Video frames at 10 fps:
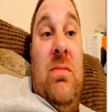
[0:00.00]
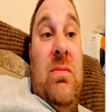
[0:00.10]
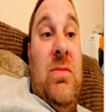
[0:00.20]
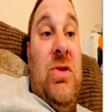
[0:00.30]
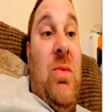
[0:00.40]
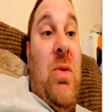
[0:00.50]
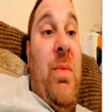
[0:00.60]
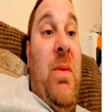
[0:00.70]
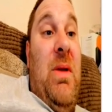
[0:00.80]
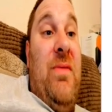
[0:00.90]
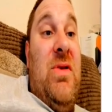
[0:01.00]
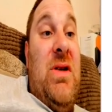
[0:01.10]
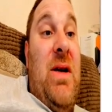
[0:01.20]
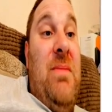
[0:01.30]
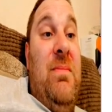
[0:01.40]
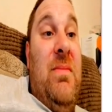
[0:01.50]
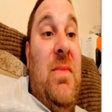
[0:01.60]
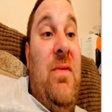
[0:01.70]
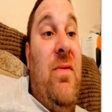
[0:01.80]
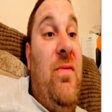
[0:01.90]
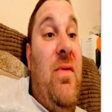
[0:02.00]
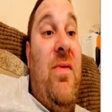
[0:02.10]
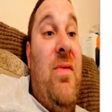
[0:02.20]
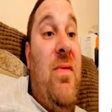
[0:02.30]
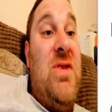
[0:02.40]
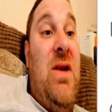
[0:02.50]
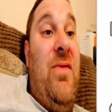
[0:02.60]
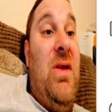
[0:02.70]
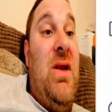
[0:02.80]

We'll see what people have to say. If there's anything